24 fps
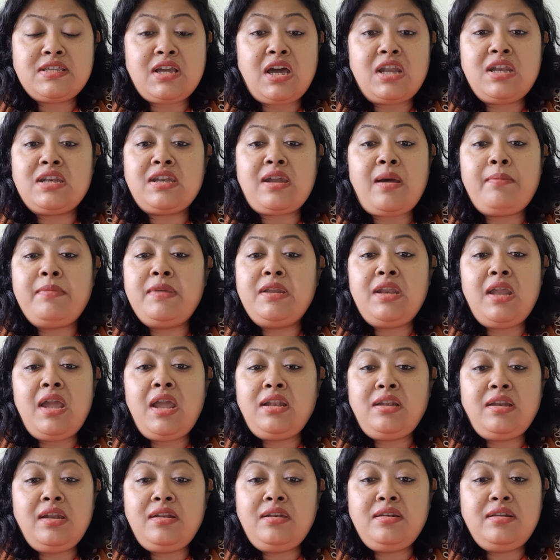
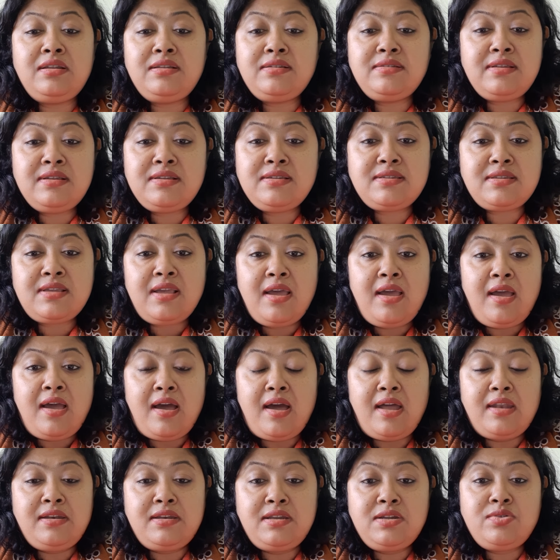contaminated disease,
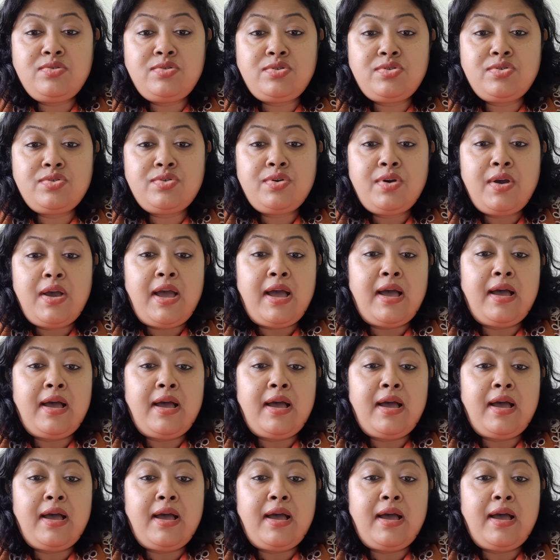due to